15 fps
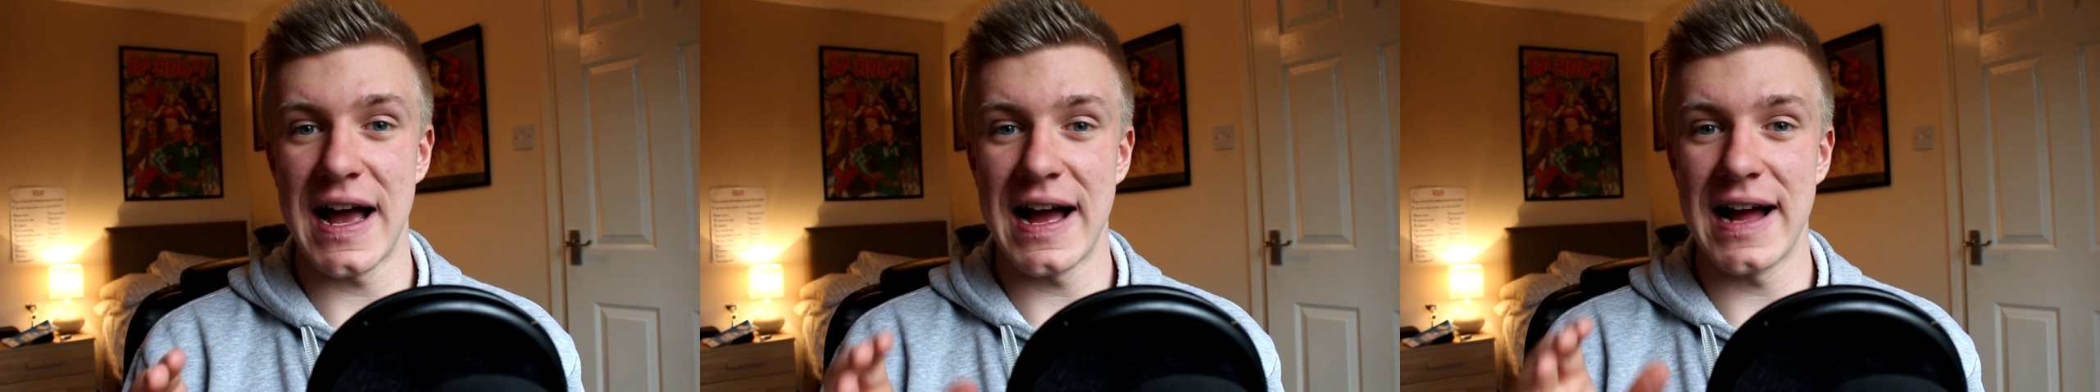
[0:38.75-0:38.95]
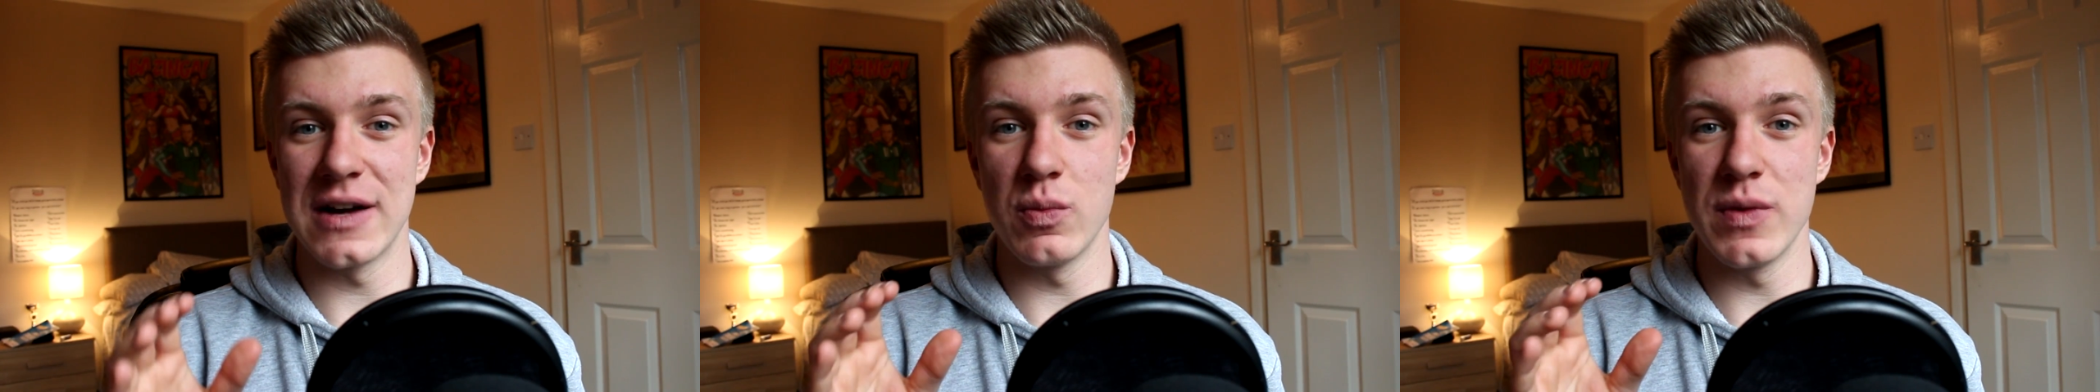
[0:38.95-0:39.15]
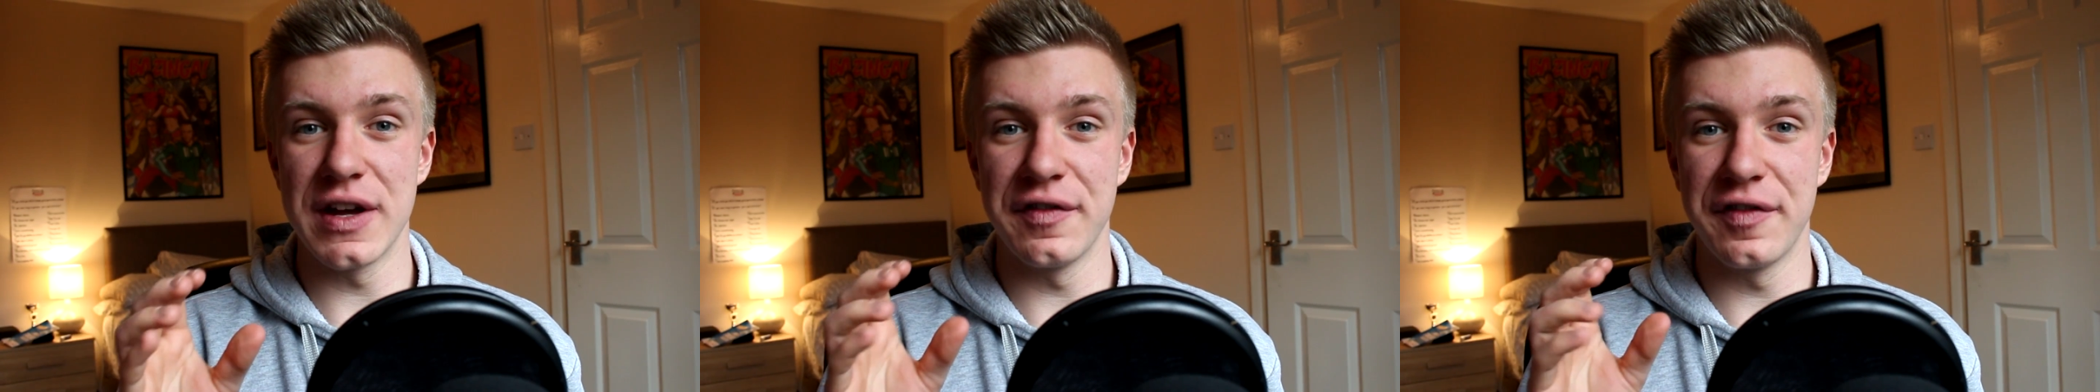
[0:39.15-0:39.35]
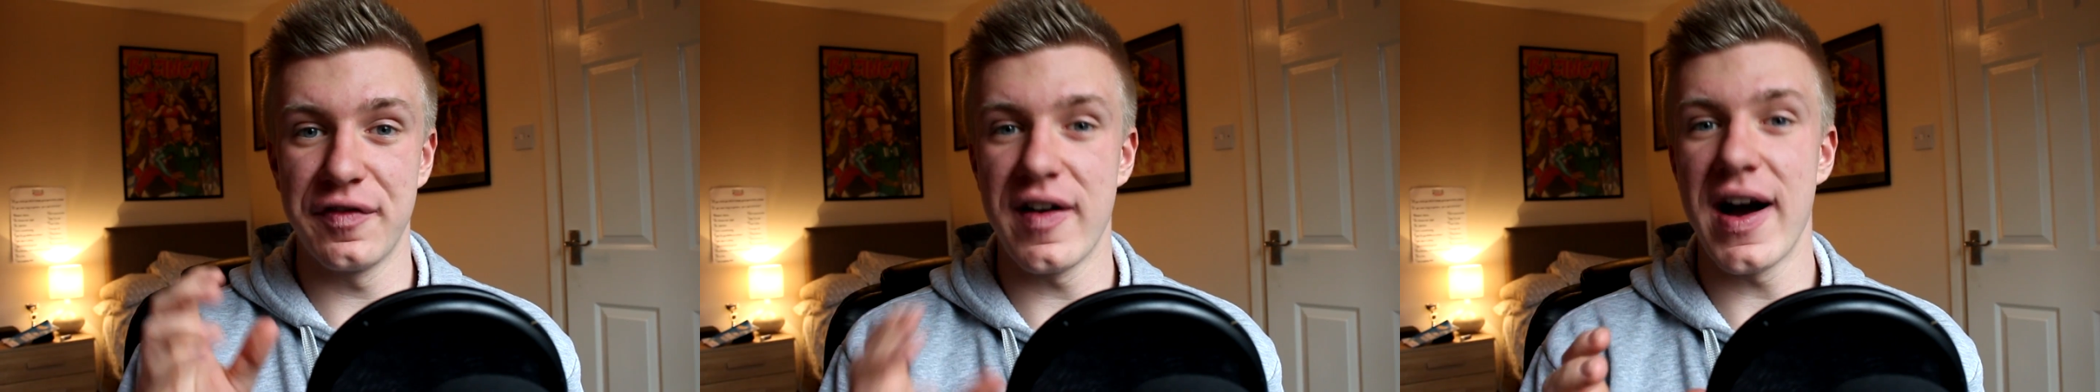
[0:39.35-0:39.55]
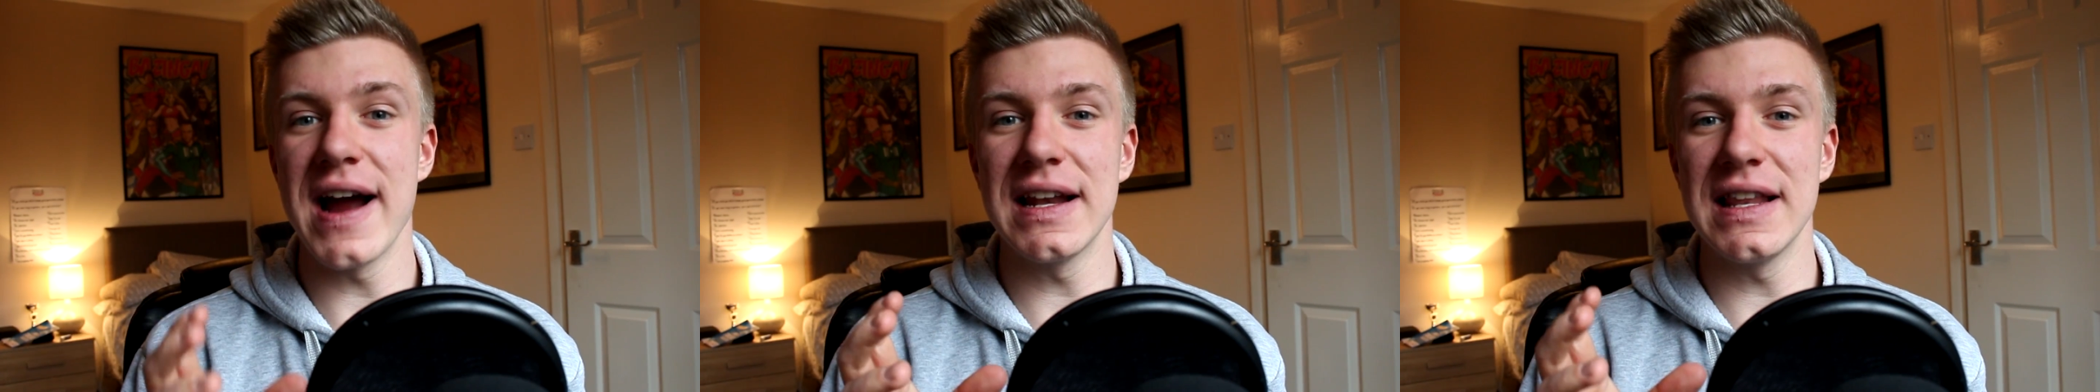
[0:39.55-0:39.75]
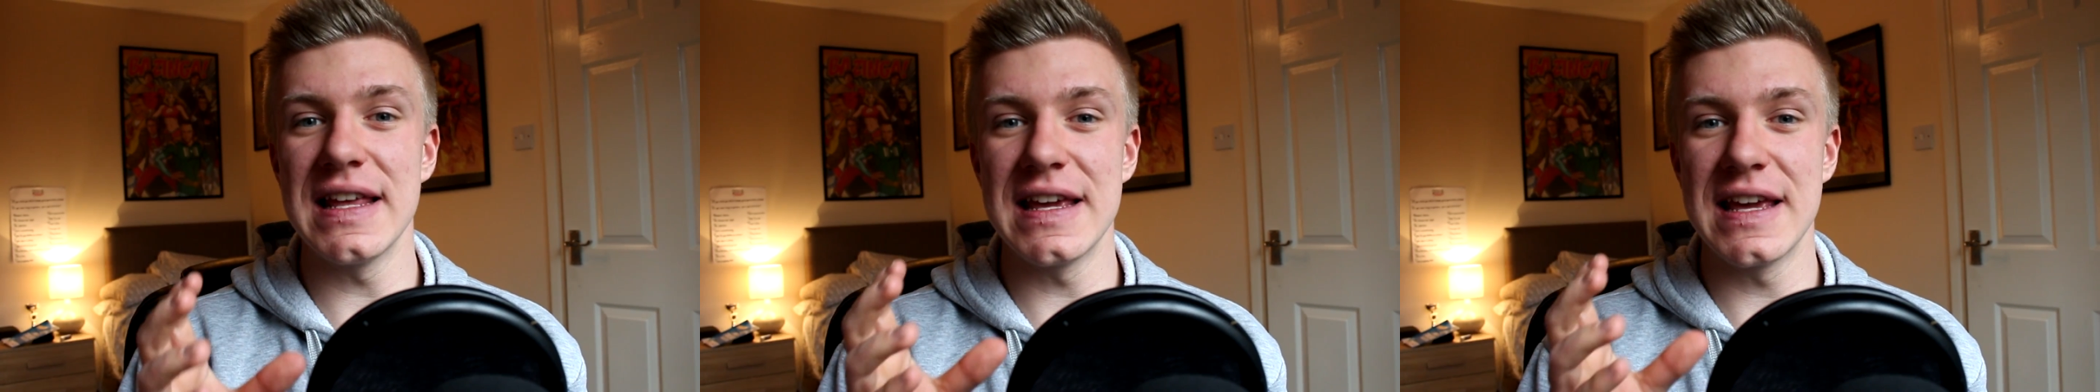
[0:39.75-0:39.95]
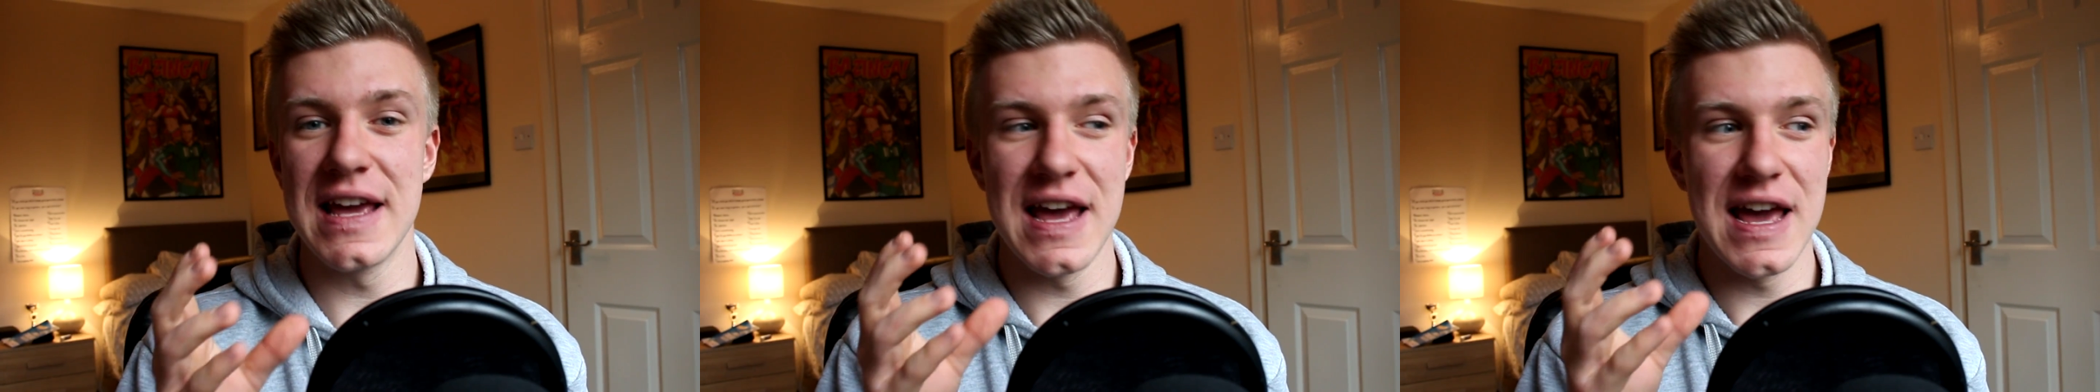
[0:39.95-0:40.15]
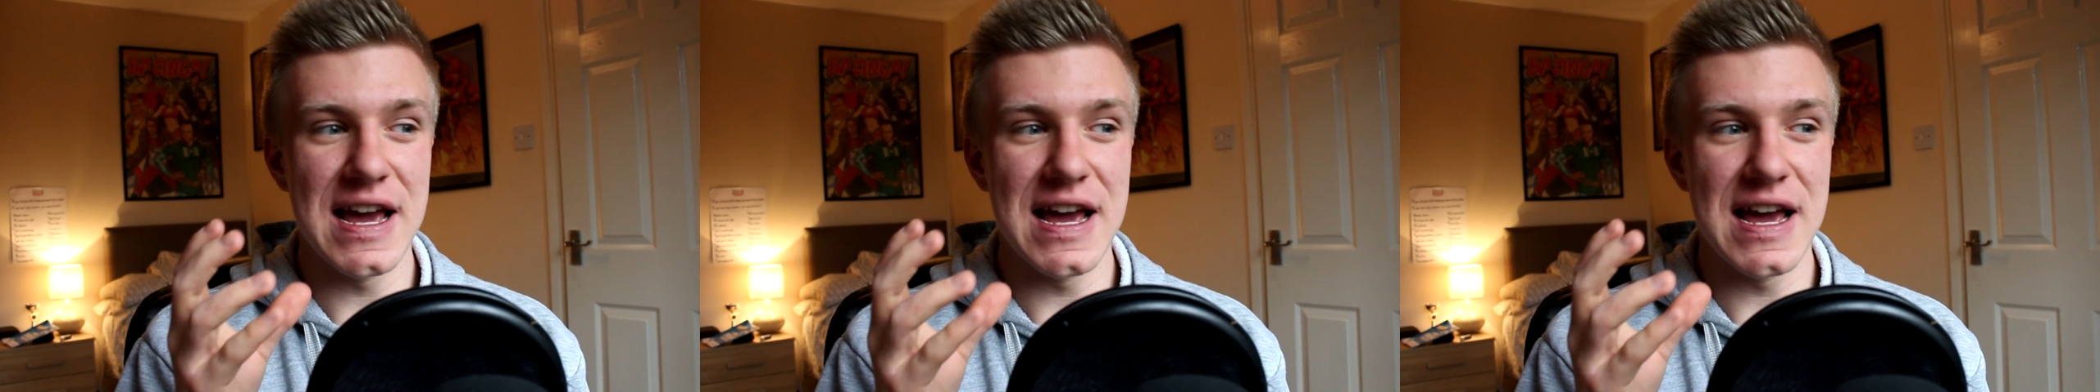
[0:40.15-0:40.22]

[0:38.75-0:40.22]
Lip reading: and we can finally